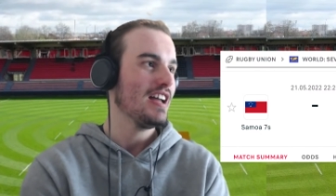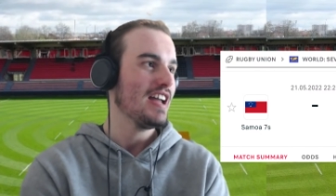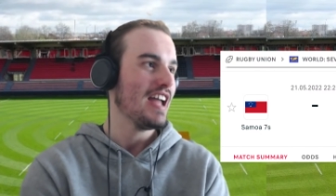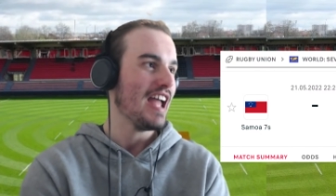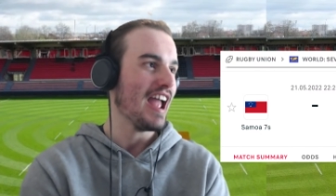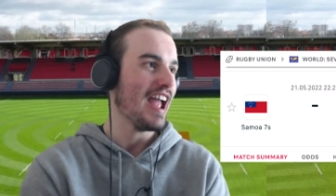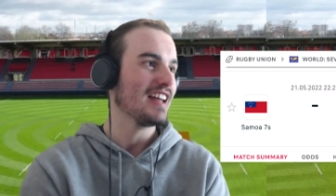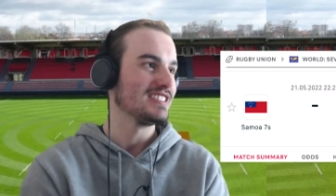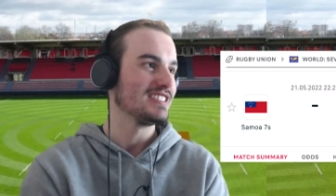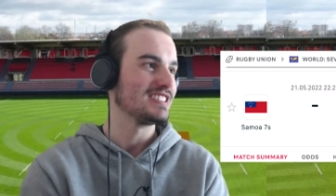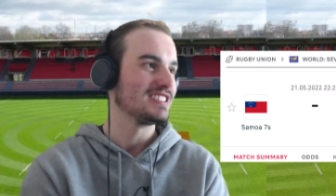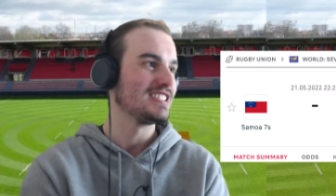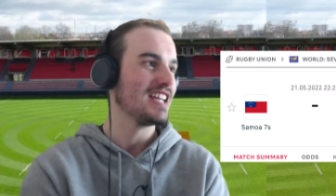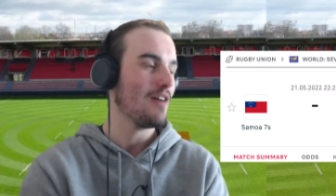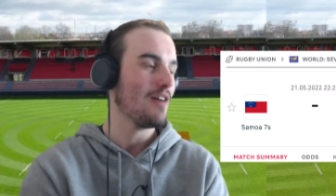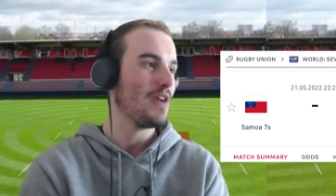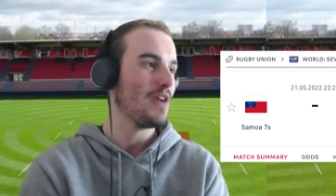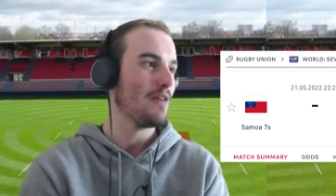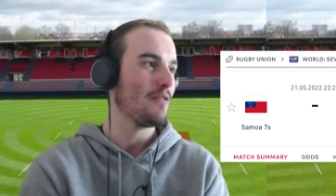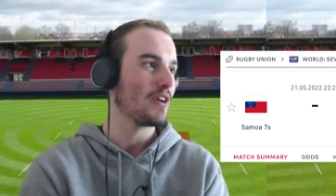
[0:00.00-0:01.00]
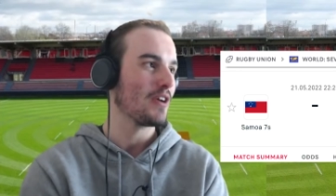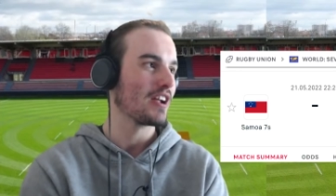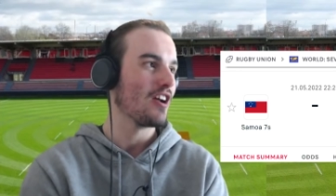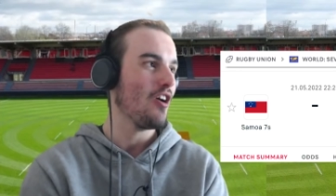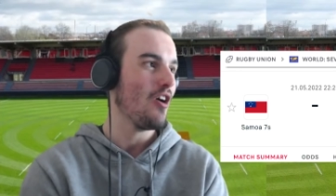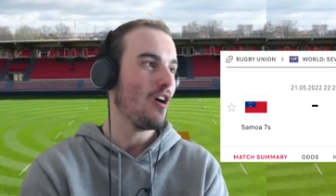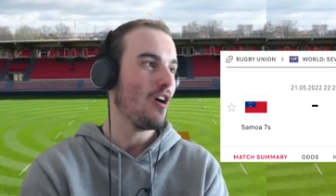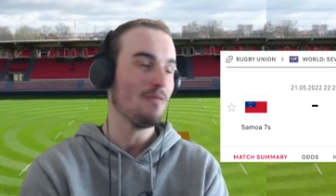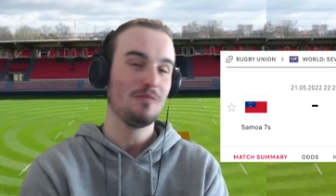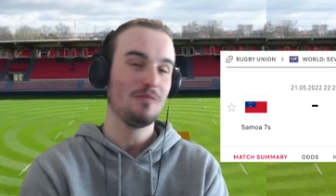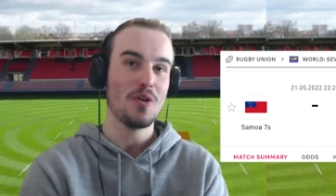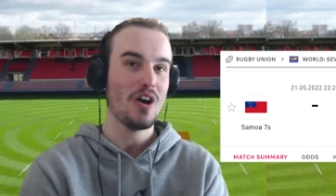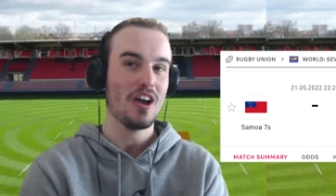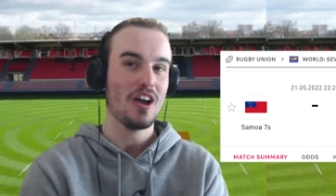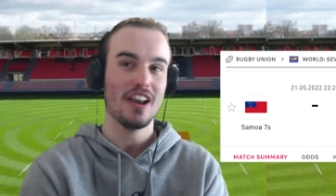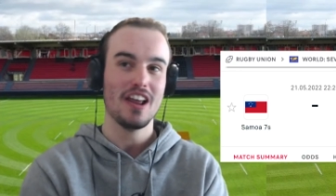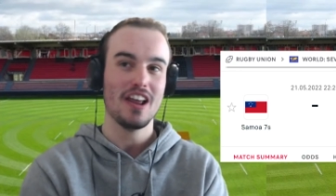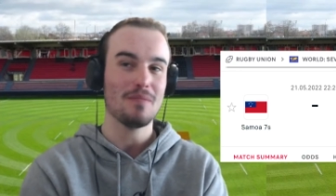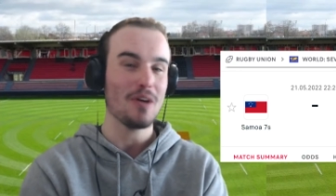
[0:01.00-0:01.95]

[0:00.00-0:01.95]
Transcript: and South Africa. I'm fired up.